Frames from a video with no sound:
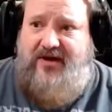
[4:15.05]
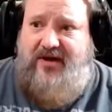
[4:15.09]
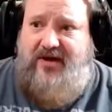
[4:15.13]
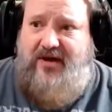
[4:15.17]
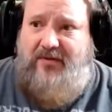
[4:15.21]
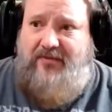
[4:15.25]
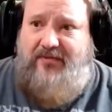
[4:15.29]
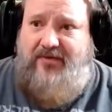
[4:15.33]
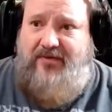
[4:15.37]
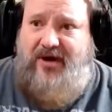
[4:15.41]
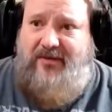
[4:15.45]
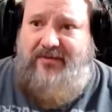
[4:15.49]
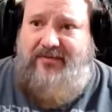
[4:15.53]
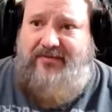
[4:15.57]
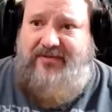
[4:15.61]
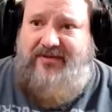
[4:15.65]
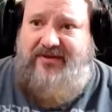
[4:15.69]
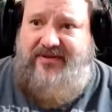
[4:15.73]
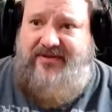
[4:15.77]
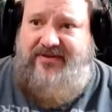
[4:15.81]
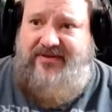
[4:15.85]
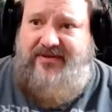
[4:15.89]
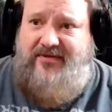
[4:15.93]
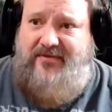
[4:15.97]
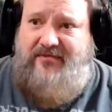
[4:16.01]
probably
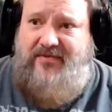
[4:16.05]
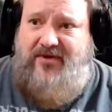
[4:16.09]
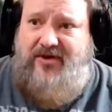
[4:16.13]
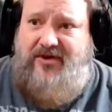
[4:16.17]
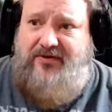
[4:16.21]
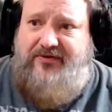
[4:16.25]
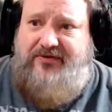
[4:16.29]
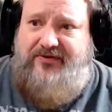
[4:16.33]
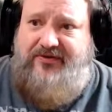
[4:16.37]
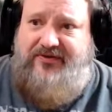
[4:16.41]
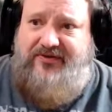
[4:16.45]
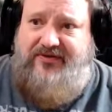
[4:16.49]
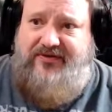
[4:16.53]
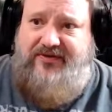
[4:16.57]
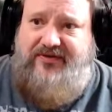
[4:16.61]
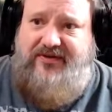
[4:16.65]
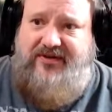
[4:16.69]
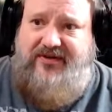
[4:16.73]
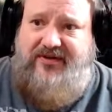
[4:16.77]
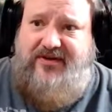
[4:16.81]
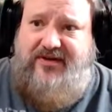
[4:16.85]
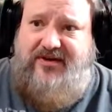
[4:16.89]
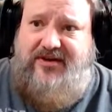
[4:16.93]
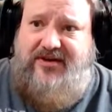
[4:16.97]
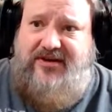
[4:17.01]
the most
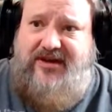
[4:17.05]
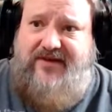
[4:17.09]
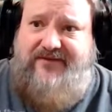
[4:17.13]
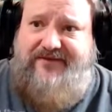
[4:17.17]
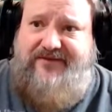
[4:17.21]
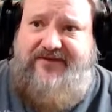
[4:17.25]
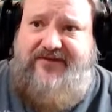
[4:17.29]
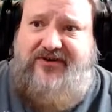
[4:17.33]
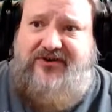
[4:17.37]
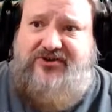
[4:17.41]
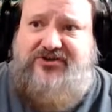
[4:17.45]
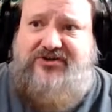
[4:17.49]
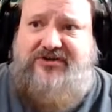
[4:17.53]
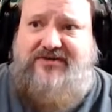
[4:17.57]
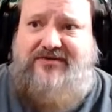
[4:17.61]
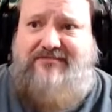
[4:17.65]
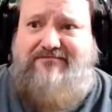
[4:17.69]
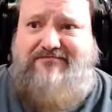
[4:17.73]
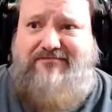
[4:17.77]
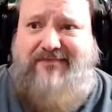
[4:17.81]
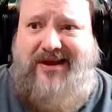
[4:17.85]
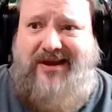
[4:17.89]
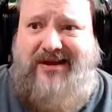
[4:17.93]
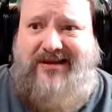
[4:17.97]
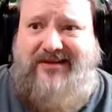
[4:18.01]
efficient
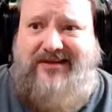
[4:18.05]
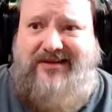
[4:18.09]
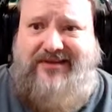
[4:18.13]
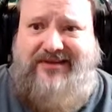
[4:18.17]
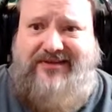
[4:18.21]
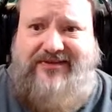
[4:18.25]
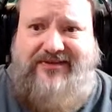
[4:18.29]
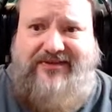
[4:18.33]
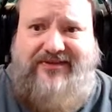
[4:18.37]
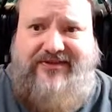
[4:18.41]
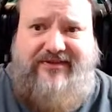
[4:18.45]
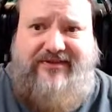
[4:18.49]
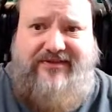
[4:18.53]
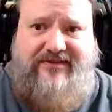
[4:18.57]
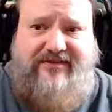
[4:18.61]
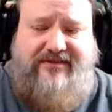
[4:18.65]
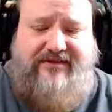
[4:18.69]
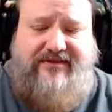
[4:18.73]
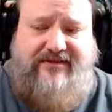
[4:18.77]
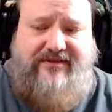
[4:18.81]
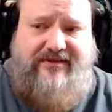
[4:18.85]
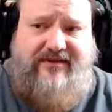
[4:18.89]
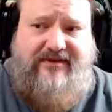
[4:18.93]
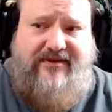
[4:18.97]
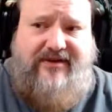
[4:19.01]
maintenance
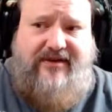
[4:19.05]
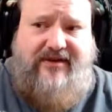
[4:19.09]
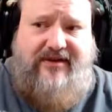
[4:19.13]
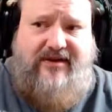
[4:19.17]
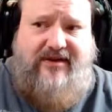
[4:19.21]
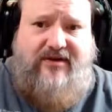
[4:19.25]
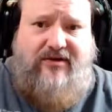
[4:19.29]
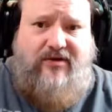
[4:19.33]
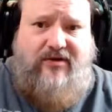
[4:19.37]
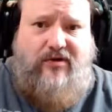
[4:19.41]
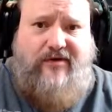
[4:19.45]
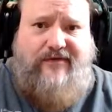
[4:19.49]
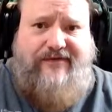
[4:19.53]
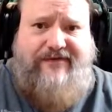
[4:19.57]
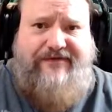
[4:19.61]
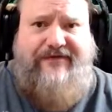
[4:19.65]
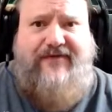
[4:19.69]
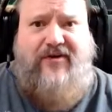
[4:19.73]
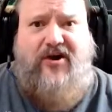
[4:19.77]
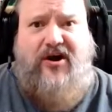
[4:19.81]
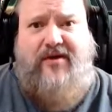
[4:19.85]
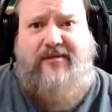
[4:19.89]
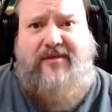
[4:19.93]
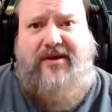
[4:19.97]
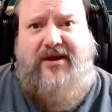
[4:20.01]
or
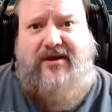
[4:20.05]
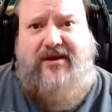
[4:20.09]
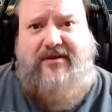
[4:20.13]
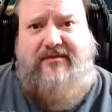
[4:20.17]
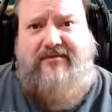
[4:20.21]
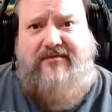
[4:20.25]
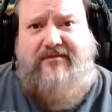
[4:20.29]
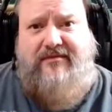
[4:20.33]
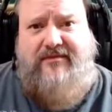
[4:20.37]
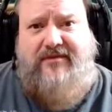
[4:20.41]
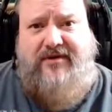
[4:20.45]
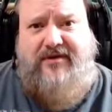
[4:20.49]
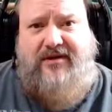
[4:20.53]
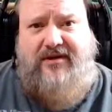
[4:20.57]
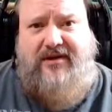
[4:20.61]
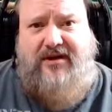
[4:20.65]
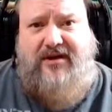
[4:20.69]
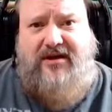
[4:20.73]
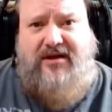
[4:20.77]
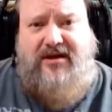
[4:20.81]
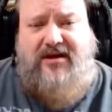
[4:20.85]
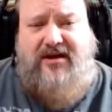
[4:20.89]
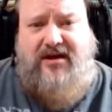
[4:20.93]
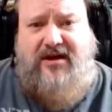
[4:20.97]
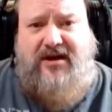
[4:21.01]
farming,
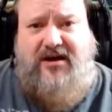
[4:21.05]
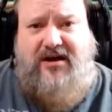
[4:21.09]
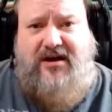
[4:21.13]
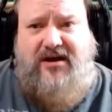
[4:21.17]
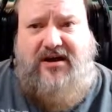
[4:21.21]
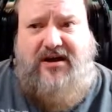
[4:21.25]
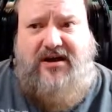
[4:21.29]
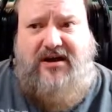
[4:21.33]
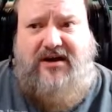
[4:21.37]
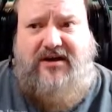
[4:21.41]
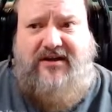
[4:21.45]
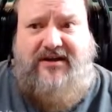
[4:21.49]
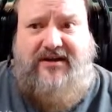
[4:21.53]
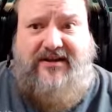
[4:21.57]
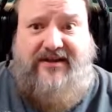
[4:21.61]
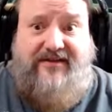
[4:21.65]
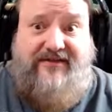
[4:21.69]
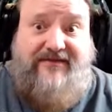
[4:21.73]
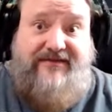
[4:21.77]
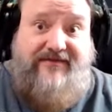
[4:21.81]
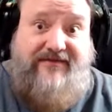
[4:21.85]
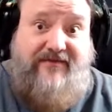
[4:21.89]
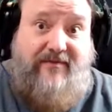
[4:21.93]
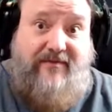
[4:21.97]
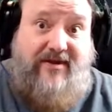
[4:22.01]
at
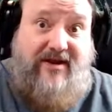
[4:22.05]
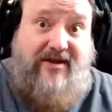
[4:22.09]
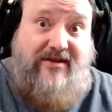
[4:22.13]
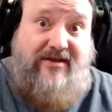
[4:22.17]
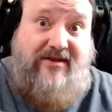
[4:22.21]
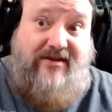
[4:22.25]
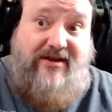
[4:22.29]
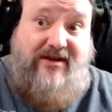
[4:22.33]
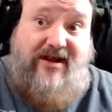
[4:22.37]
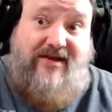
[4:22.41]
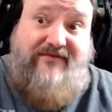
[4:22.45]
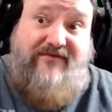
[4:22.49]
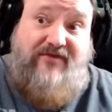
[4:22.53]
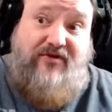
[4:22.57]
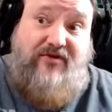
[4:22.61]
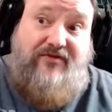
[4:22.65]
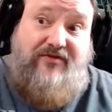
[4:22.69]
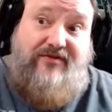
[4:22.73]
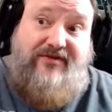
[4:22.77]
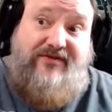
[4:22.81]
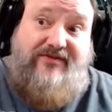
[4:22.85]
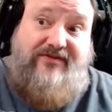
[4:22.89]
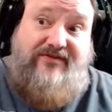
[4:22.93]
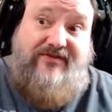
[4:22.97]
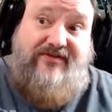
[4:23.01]
least for me, that I've
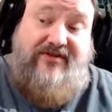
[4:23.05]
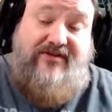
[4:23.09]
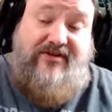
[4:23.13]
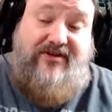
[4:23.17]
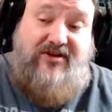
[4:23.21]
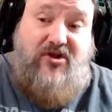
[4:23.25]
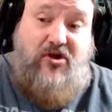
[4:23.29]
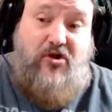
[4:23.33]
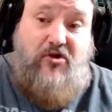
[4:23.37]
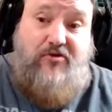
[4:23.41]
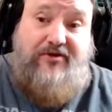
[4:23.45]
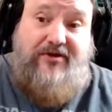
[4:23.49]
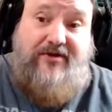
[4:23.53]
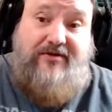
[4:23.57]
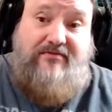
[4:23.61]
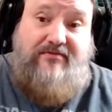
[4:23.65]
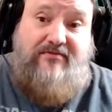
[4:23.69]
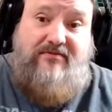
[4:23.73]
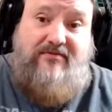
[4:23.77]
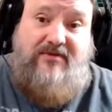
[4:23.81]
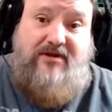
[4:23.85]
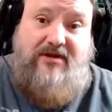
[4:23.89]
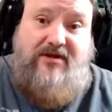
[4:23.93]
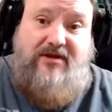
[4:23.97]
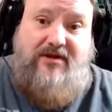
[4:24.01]
noticed in Conan.
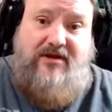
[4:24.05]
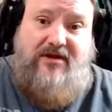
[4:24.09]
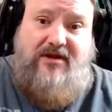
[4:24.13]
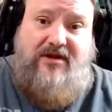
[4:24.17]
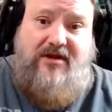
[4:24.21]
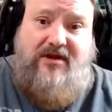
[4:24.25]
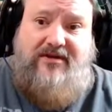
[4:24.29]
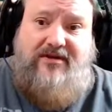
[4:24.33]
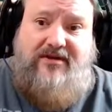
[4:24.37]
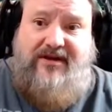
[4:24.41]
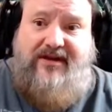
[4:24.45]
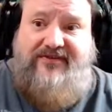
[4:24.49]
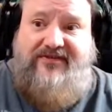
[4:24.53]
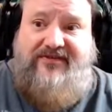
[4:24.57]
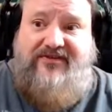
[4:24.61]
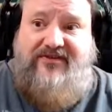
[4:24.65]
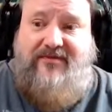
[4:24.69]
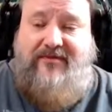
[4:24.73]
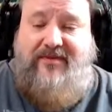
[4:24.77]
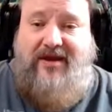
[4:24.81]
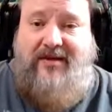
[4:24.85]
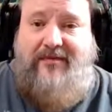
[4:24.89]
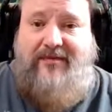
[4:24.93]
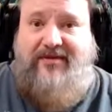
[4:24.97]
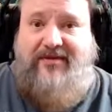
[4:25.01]
Next to
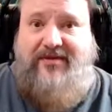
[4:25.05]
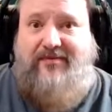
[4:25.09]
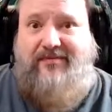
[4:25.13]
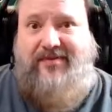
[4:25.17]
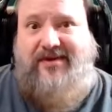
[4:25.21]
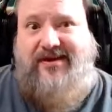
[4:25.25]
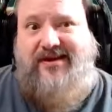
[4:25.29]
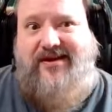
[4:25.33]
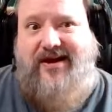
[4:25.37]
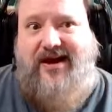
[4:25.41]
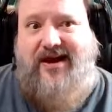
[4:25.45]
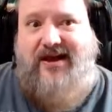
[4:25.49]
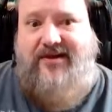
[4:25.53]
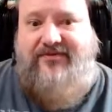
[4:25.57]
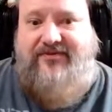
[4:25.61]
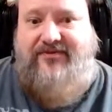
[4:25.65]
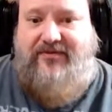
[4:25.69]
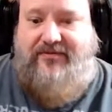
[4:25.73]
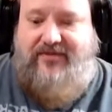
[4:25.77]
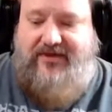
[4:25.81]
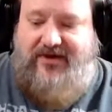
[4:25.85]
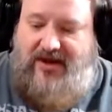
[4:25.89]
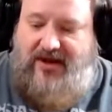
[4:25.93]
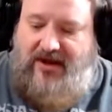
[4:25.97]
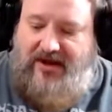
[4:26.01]
maybe the beehives. The
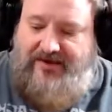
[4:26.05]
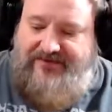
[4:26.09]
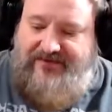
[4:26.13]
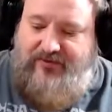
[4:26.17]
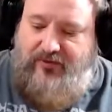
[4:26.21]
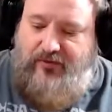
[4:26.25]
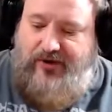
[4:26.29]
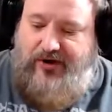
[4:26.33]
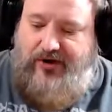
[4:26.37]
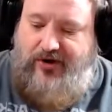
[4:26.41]
beehives work